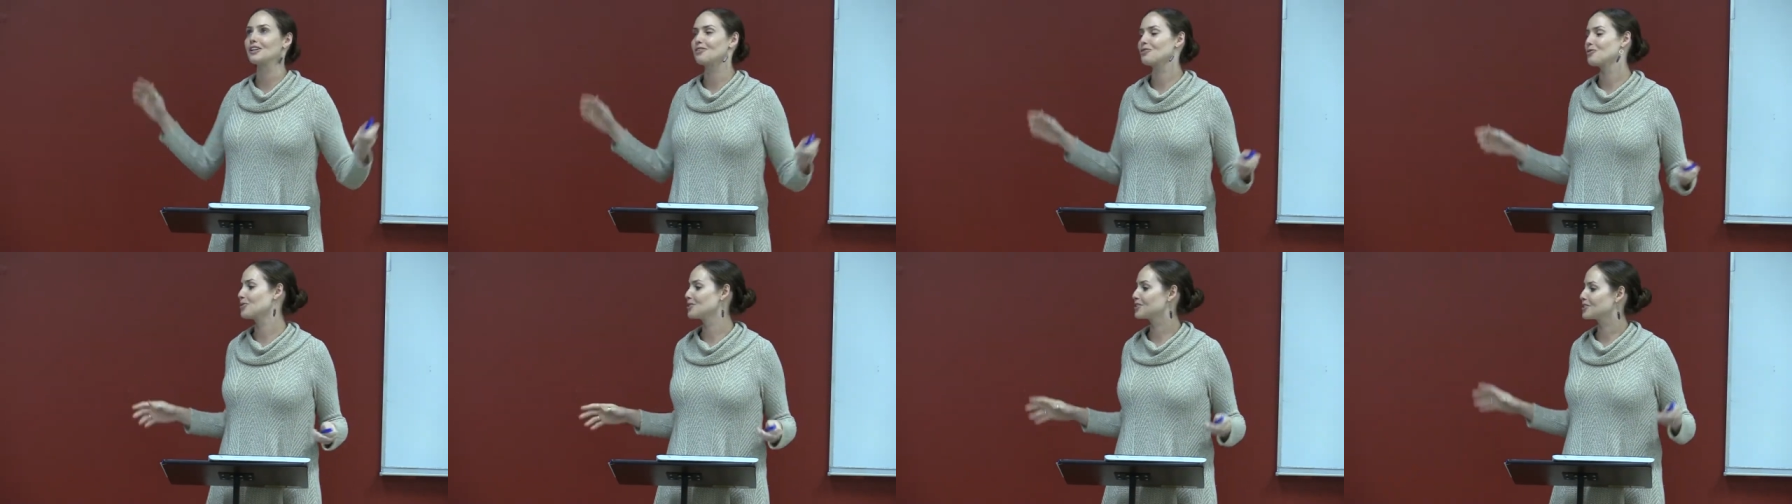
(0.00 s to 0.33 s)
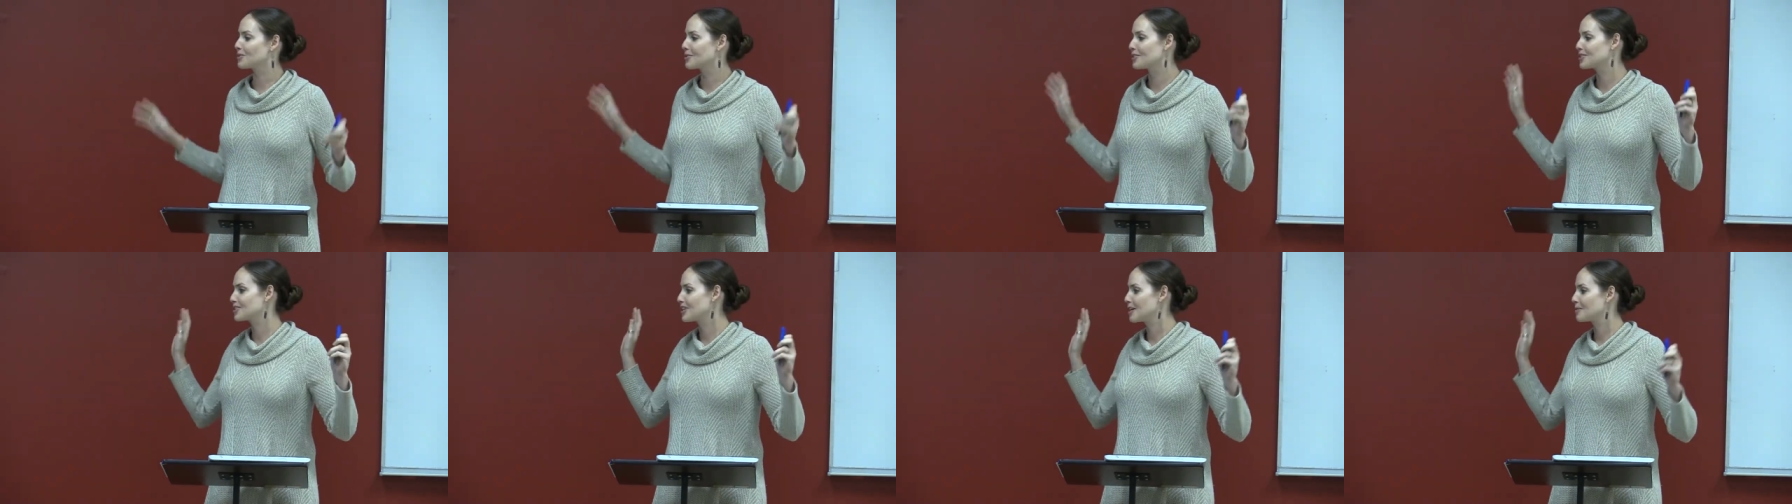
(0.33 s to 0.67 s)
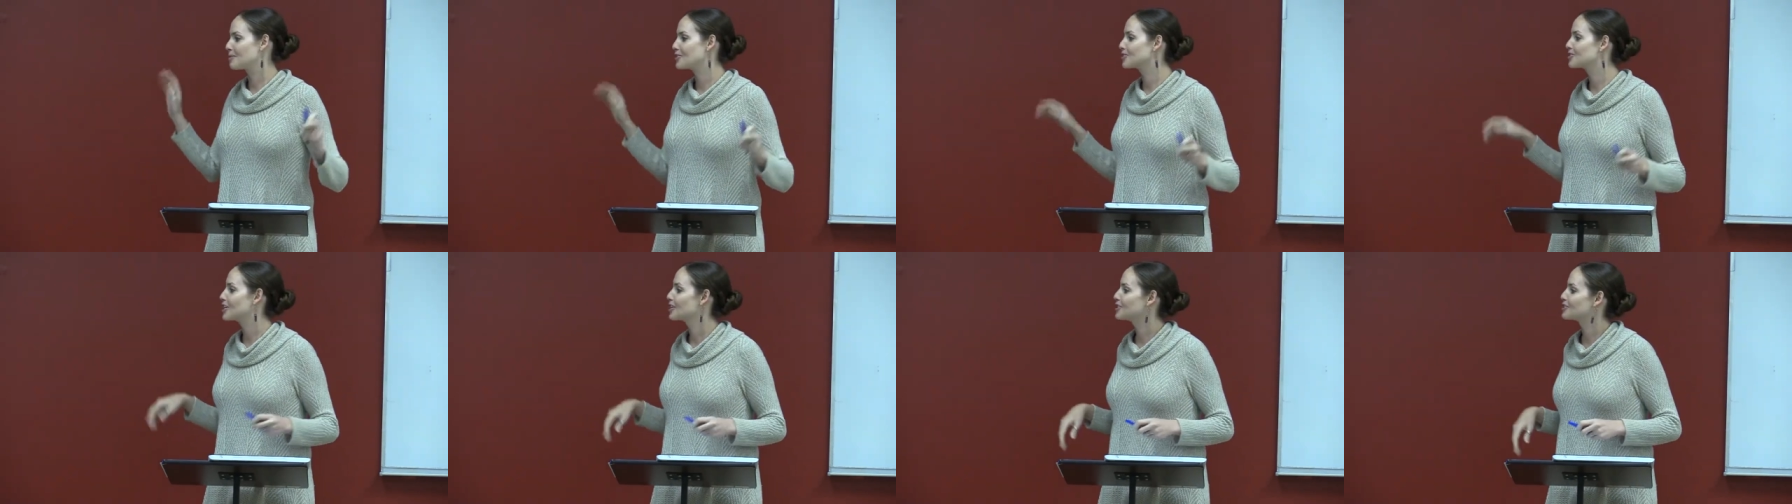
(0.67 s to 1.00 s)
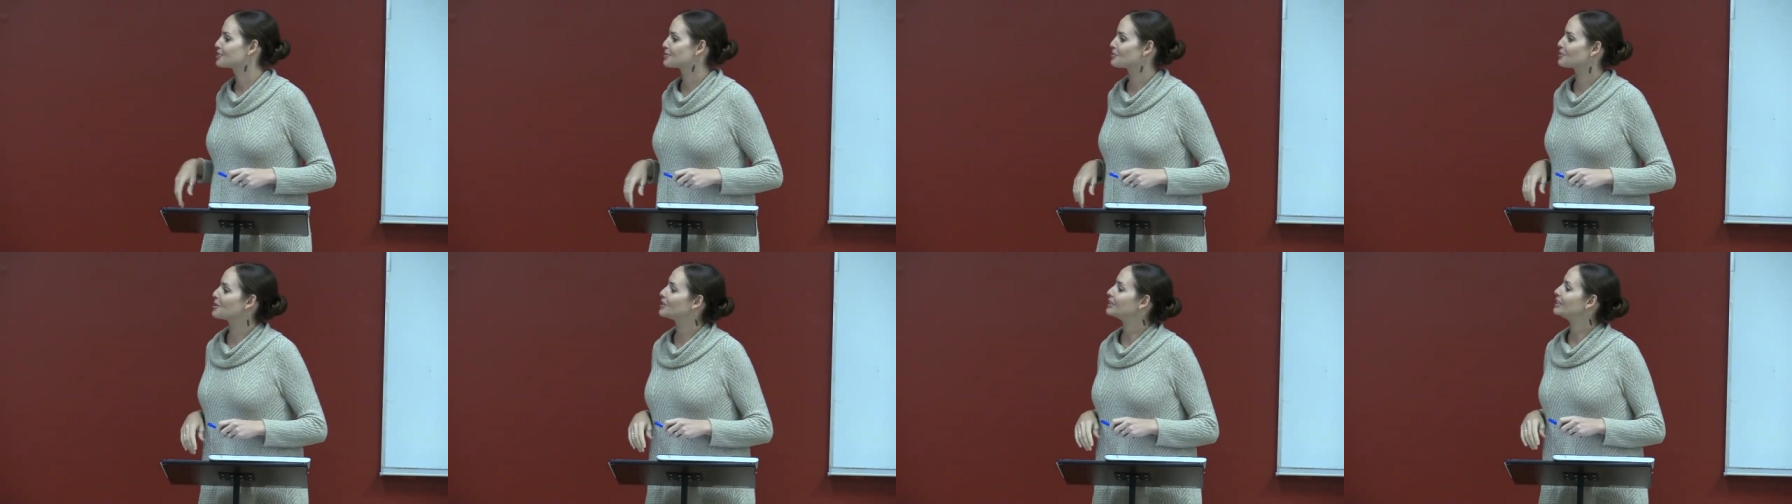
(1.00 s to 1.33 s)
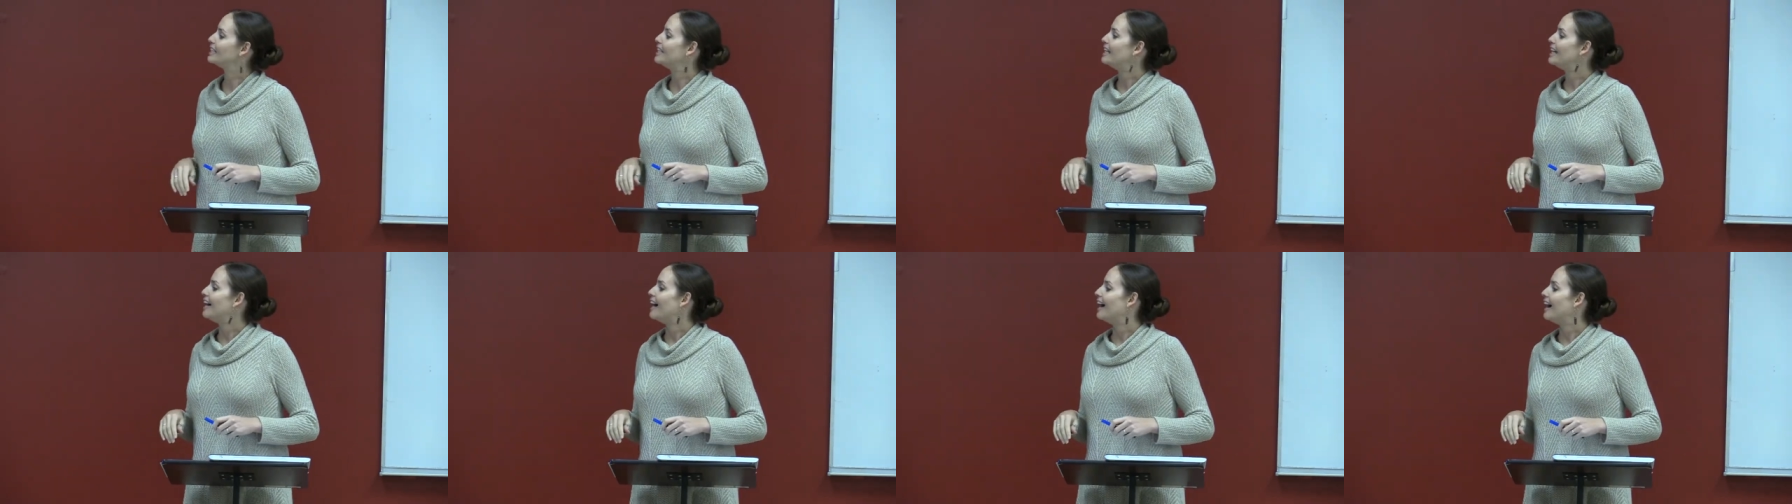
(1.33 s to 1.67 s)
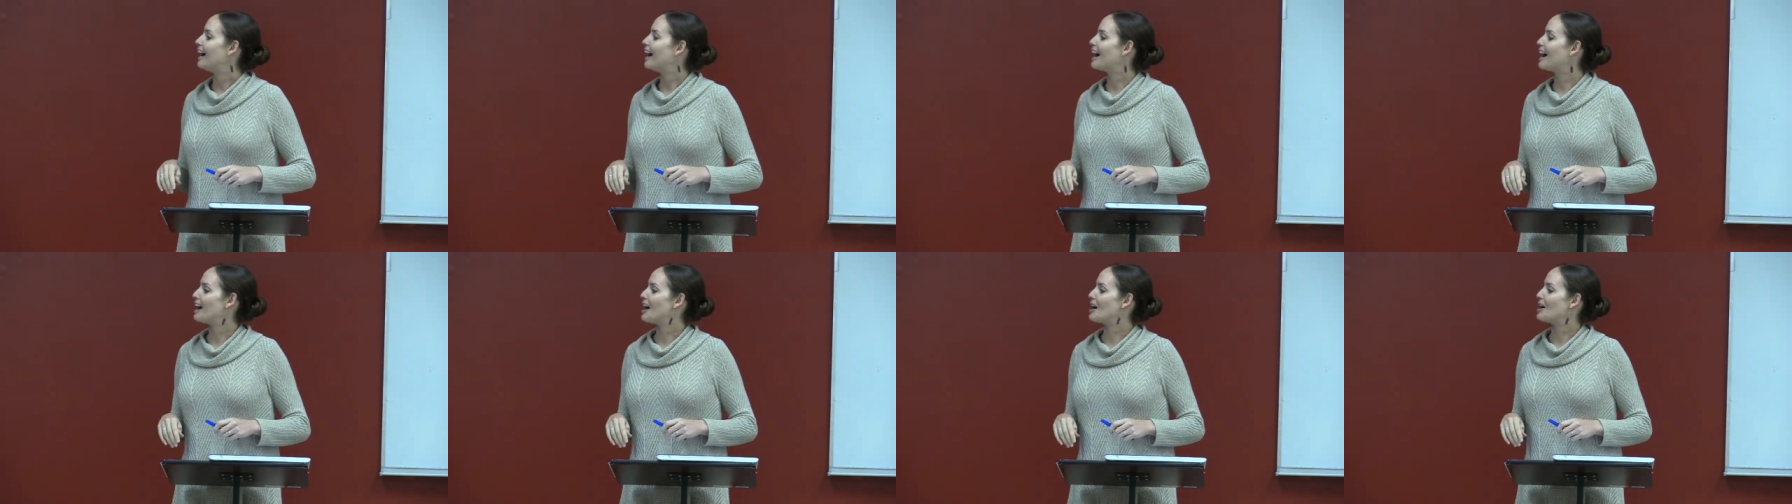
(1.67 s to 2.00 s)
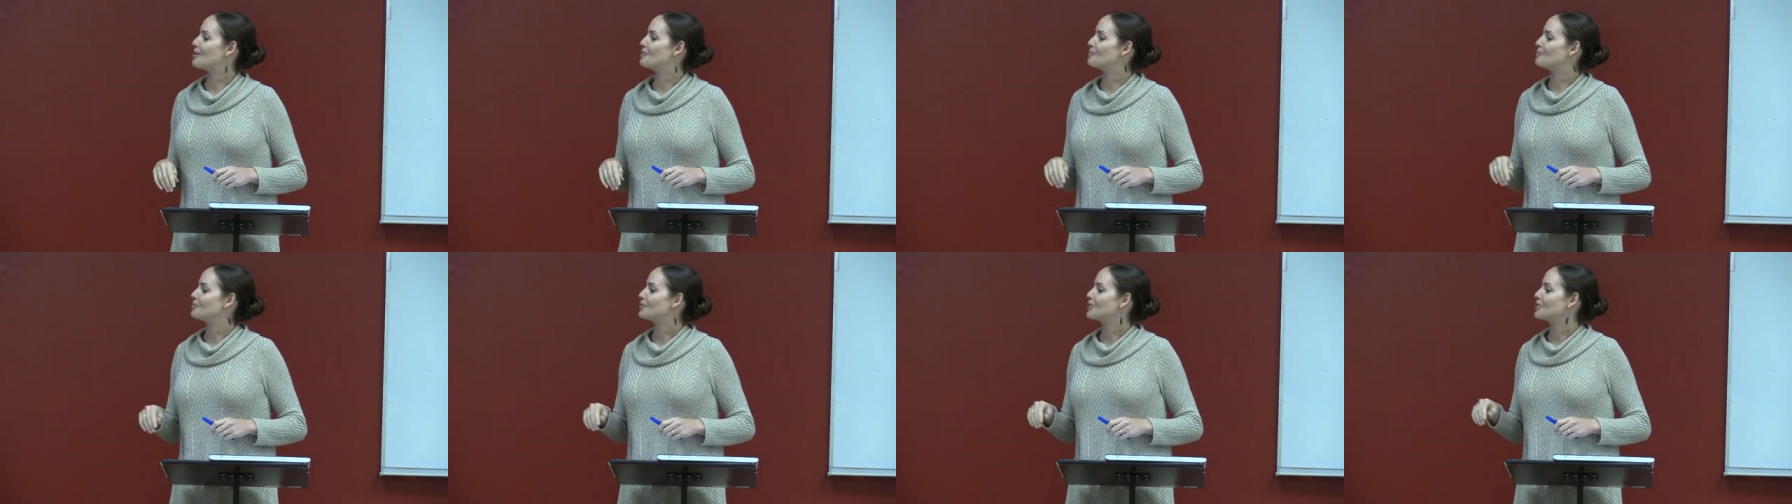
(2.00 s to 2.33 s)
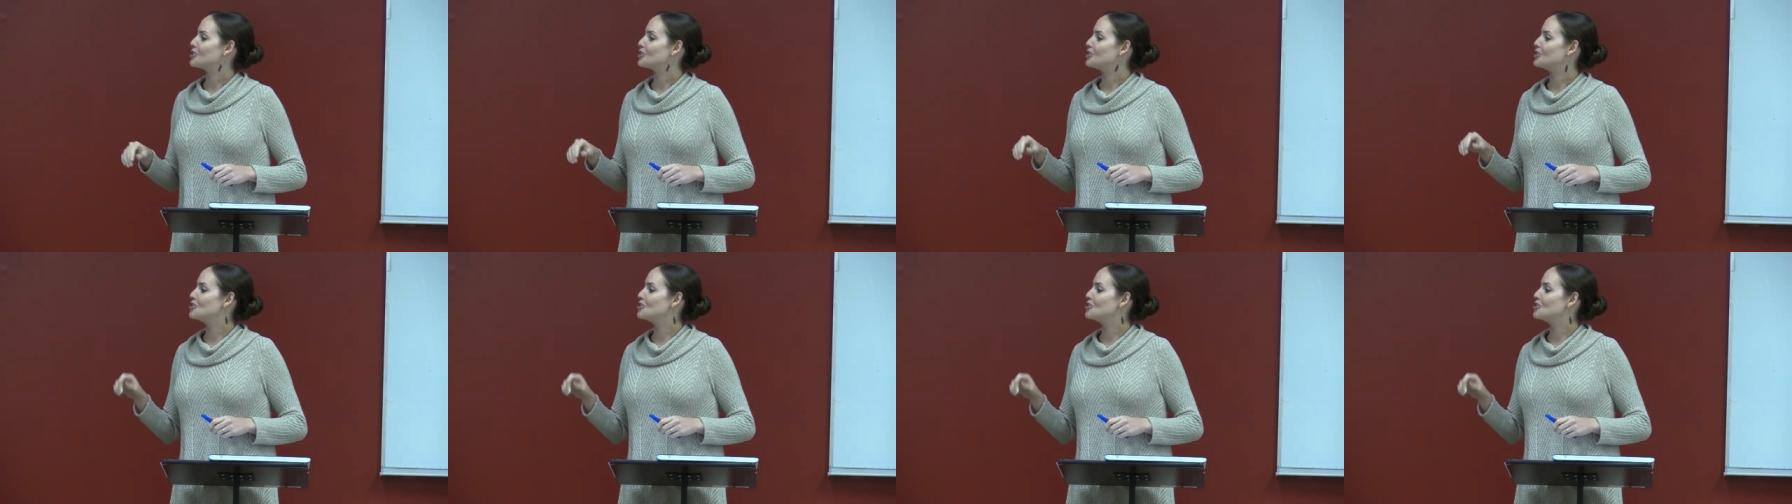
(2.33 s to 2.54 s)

Everyone's always talking about changing the world. Um,